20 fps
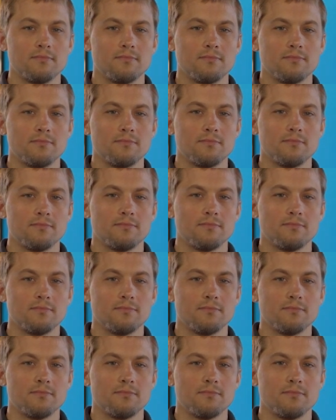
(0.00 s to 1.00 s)

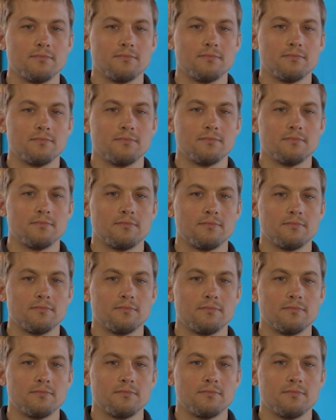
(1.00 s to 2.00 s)

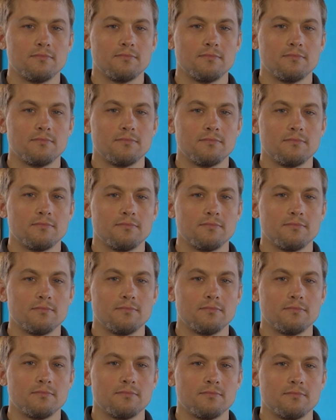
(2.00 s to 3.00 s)

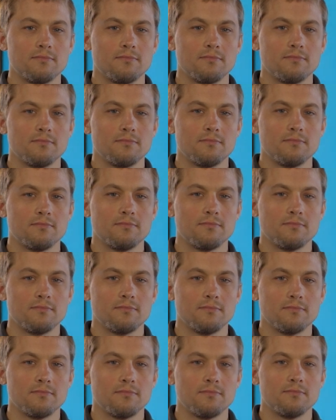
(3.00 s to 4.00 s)

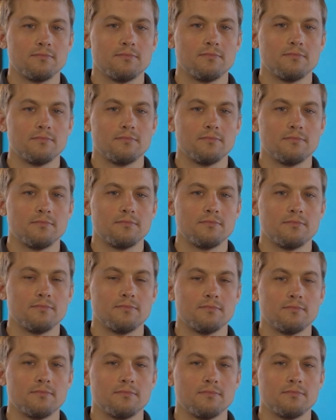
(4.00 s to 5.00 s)

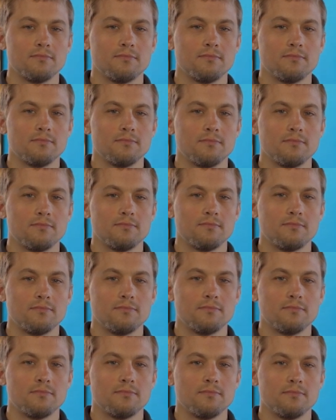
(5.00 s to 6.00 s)

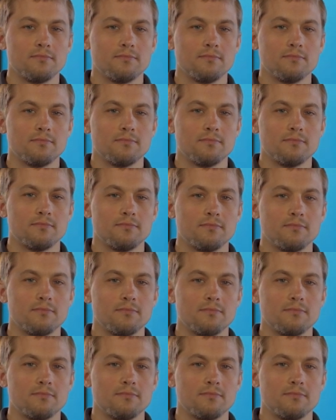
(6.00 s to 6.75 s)
This person isn't speaking.